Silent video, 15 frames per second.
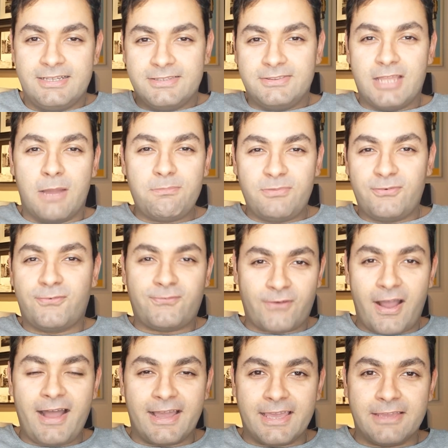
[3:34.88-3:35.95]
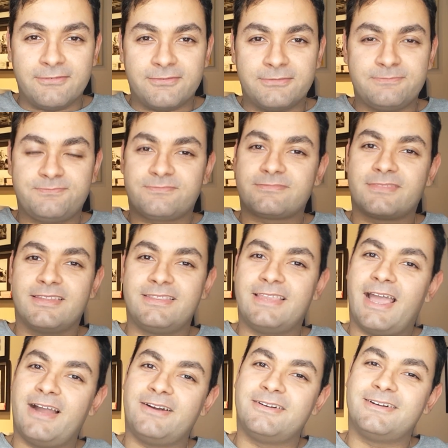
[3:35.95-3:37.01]
Number 5.
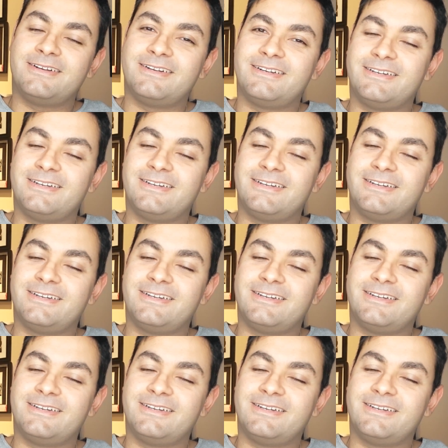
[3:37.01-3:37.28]
Now,